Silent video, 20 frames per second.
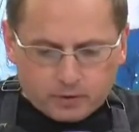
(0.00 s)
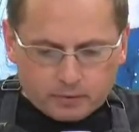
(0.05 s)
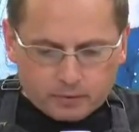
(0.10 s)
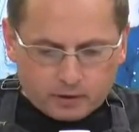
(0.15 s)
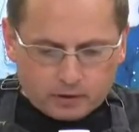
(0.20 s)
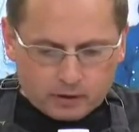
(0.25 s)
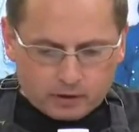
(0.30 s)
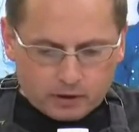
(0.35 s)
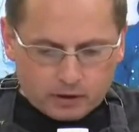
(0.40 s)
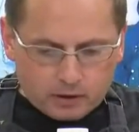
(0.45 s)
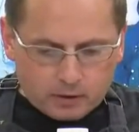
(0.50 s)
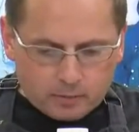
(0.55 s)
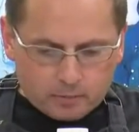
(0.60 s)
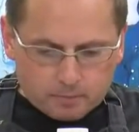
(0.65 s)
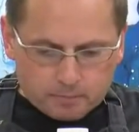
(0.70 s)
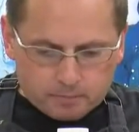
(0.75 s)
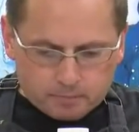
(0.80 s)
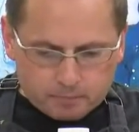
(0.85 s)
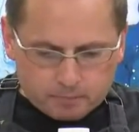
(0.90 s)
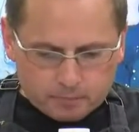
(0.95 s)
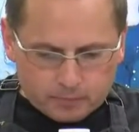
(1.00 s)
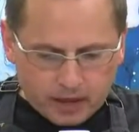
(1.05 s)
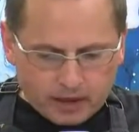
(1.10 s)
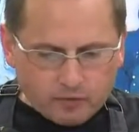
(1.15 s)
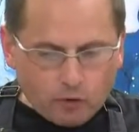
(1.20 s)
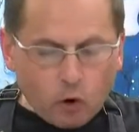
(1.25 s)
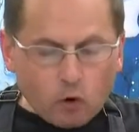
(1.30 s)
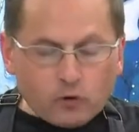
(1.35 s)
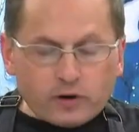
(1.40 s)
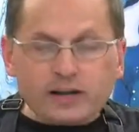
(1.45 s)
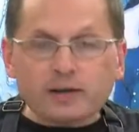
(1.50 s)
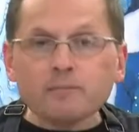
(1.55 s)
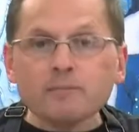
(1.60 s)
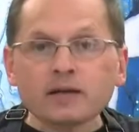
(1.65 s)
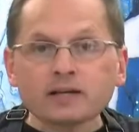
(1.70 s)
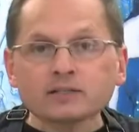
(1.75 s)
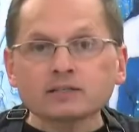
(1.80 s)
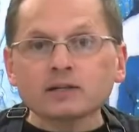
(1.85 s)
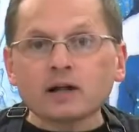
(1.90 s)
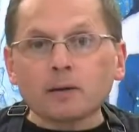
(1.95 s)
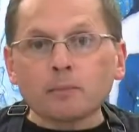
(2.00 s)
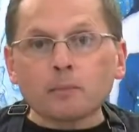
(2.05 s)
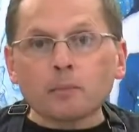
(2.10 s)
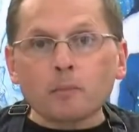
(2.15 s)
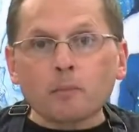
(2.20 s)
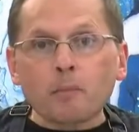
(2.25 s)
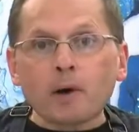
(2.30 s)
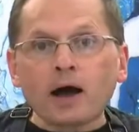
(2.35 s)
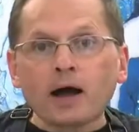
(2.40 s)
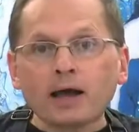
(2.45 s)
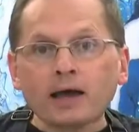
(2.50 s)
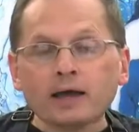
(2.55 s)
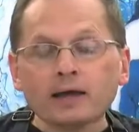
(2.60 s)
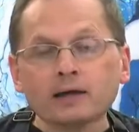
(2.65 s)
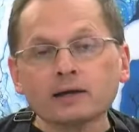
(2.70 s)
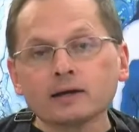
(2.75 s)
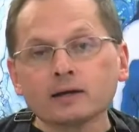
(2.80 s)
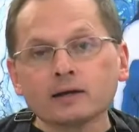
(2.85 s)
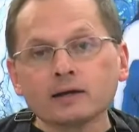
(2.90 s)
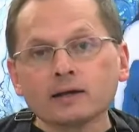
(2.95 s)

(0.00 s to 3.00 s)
I've already mixed up my